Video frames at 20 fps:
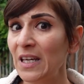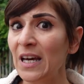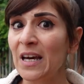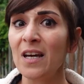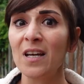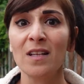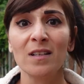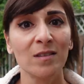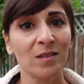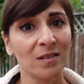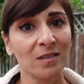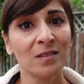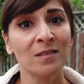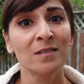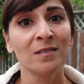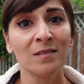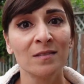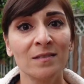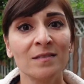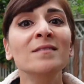They're just
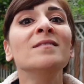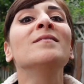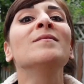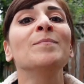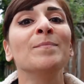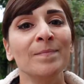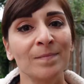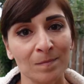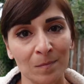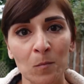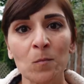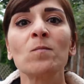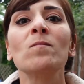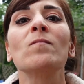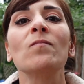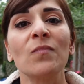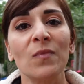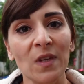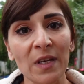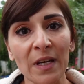called something different.